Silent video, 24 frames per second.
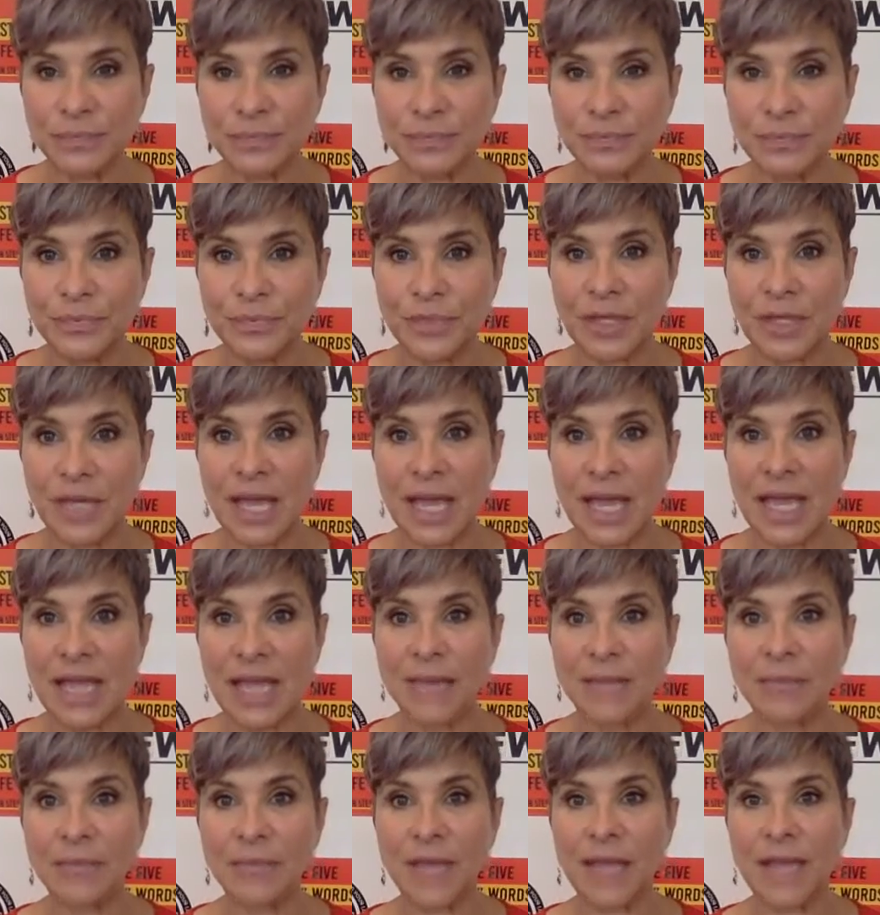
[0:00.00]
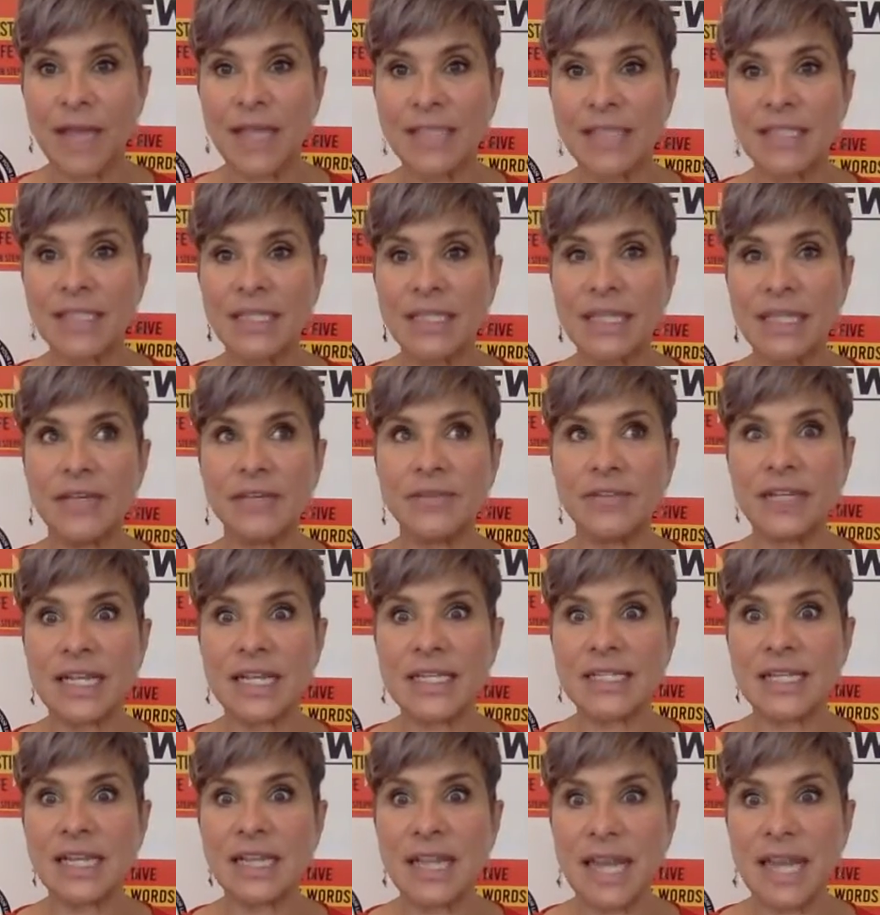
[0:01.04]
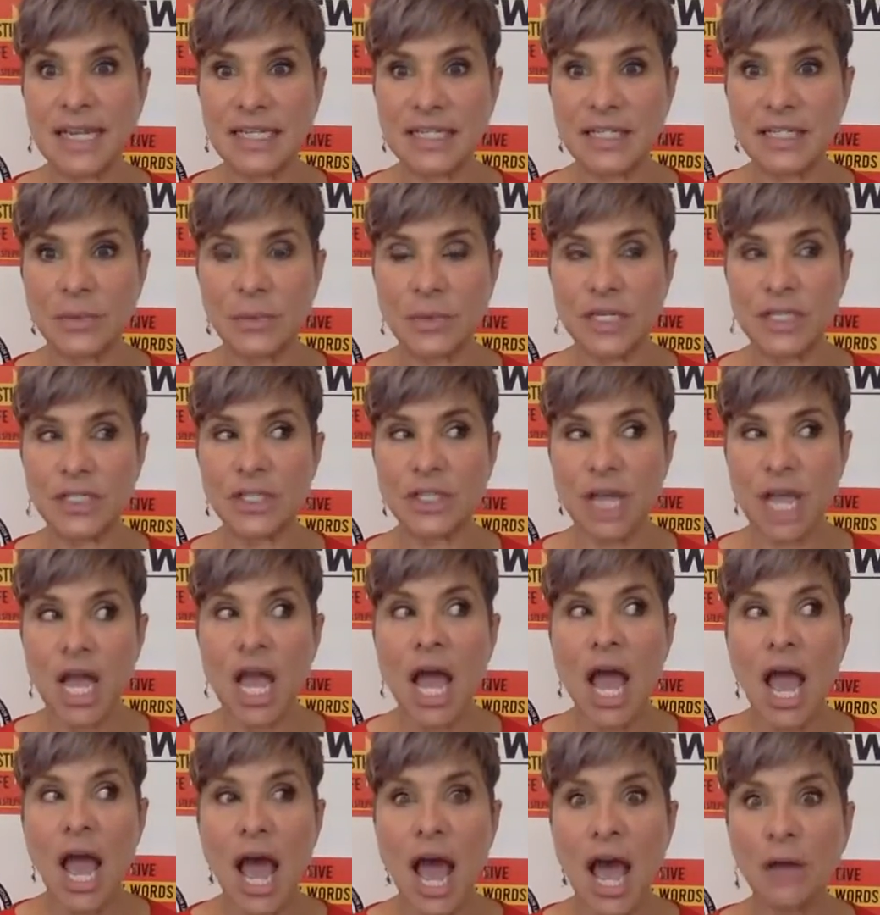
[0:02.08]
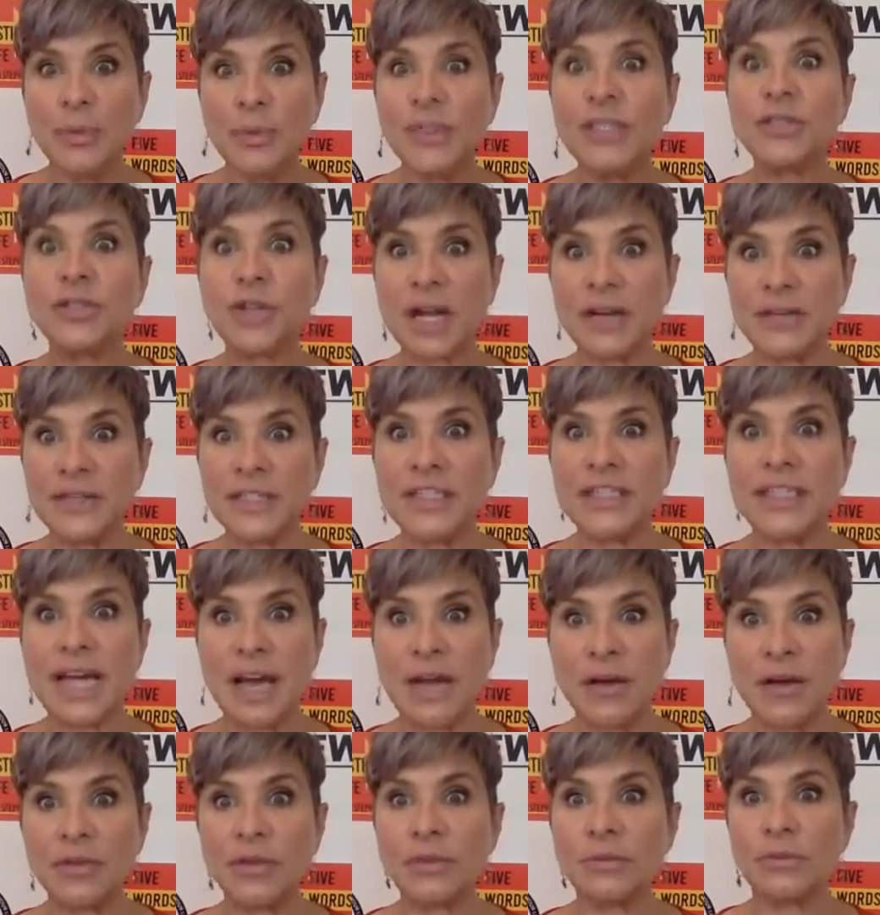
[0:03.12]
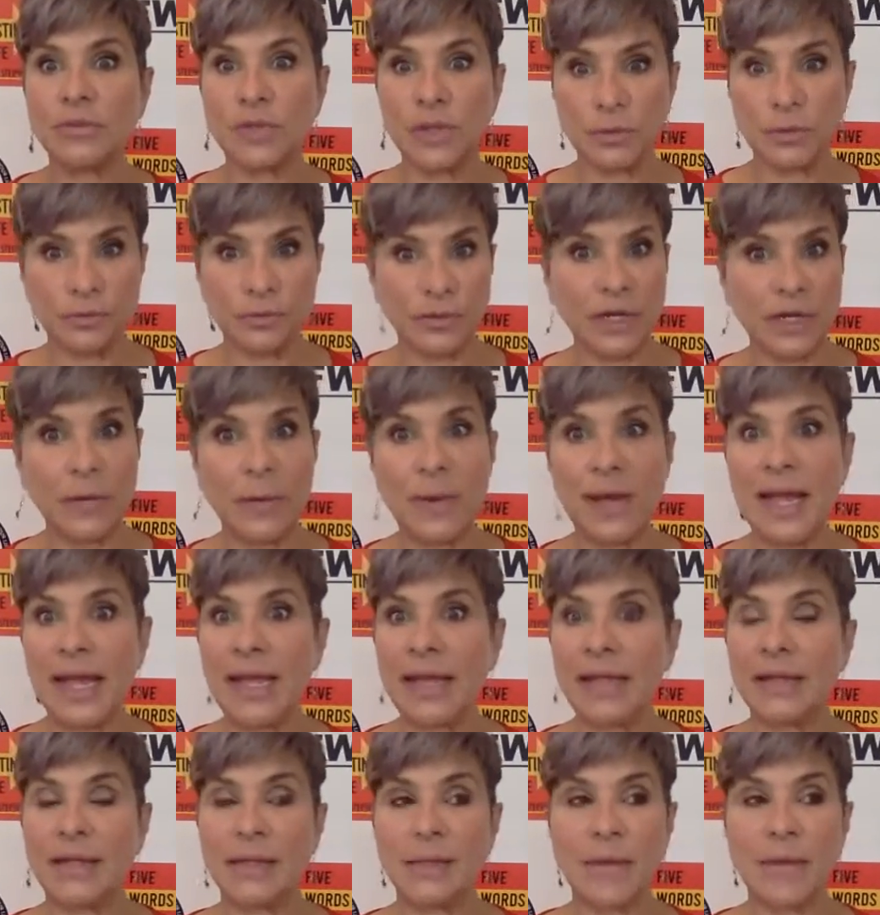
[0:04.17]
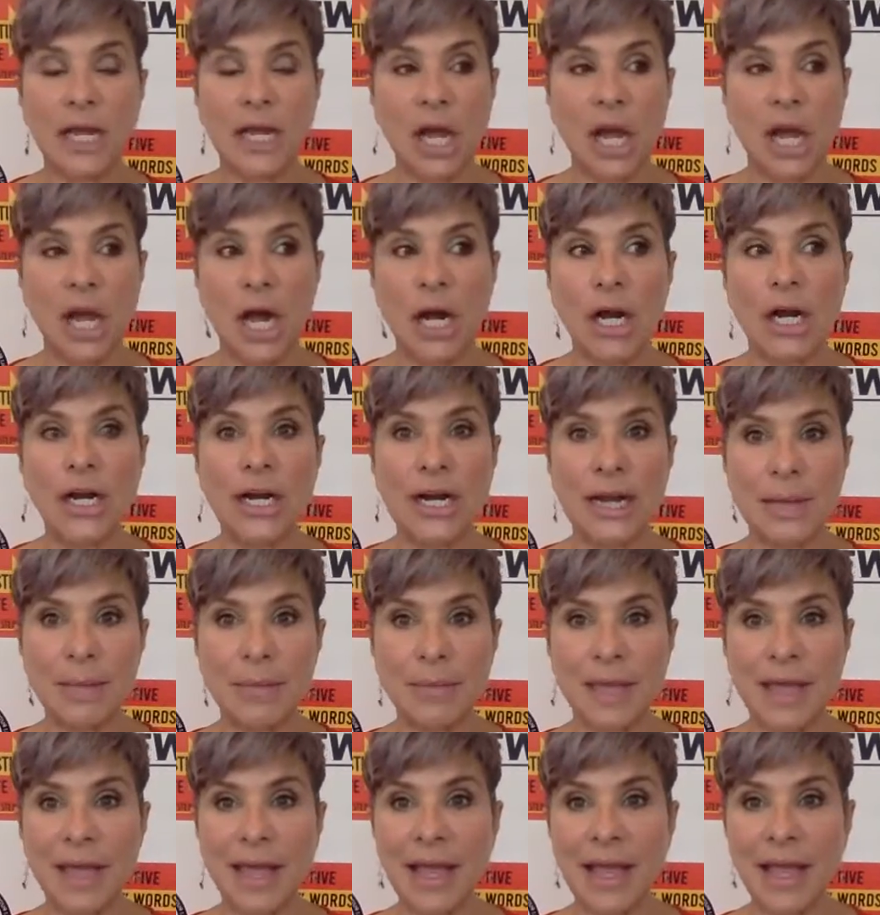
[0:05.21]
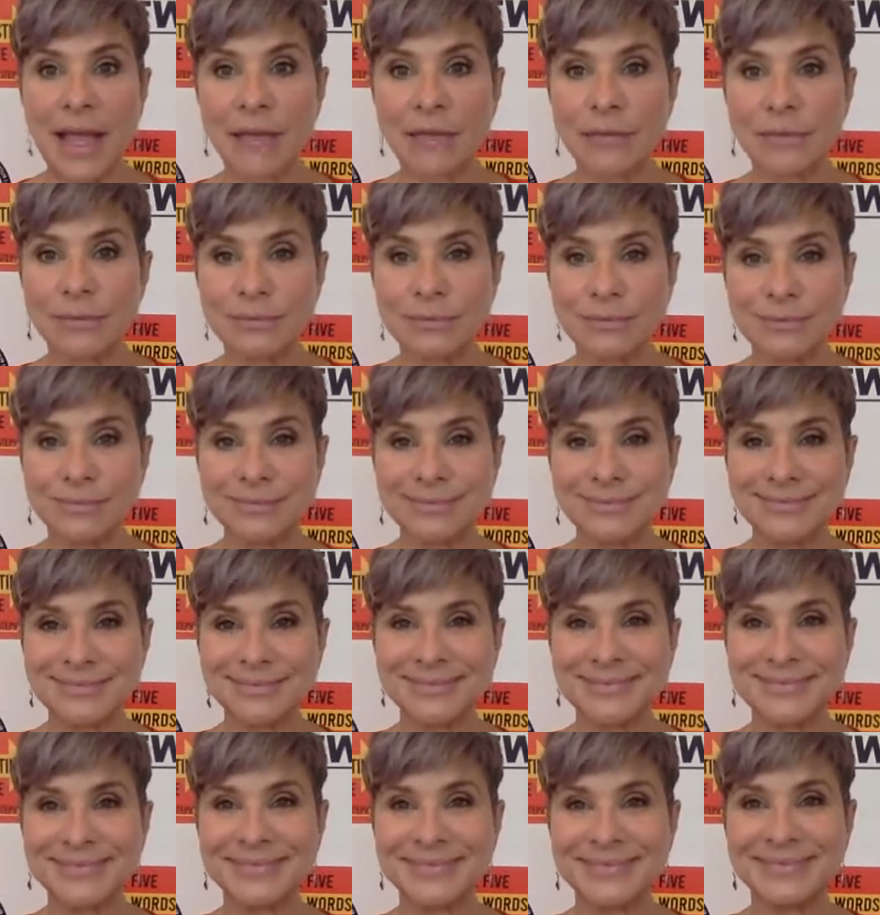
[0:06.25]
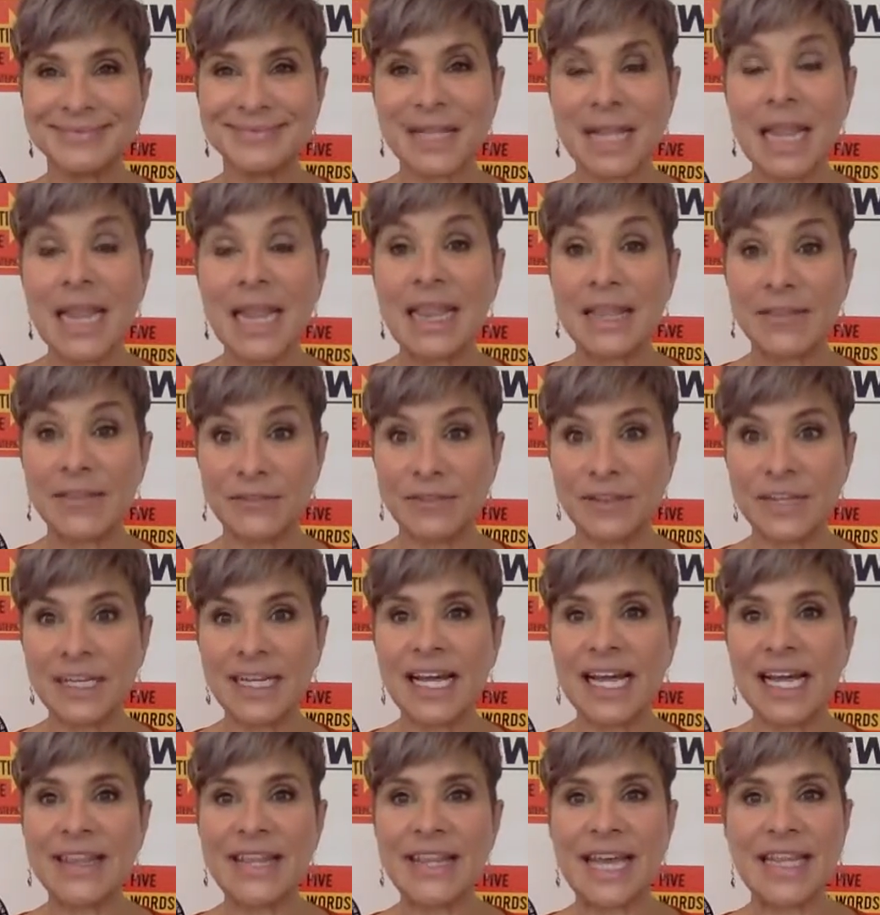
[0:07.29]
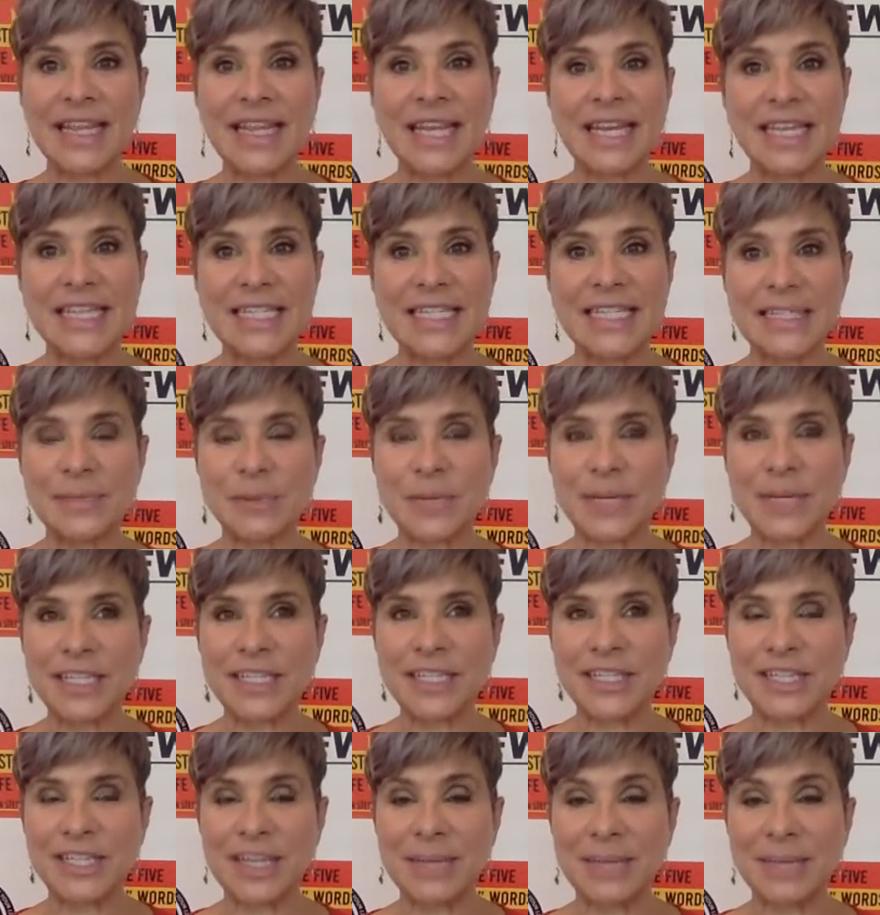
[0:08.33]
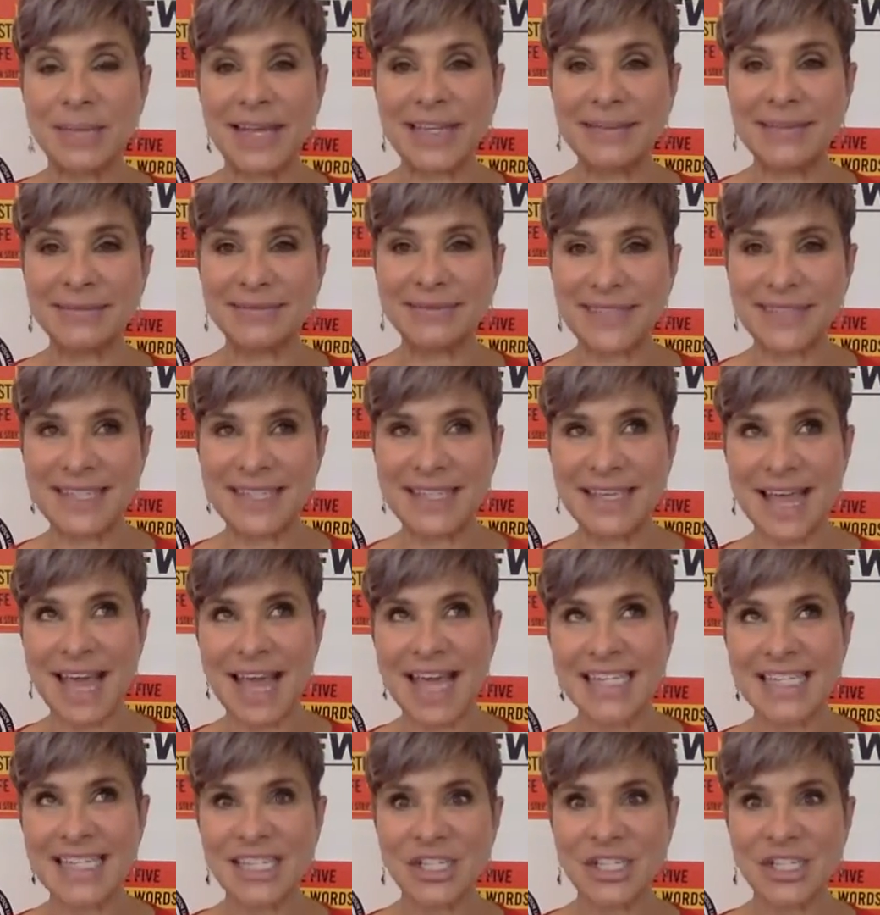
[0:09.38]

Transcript: okay? I like to think of it as a light switch. I'll be driving down the freeway in my car and I'm like, flick on that light switch. And I'm like, yes.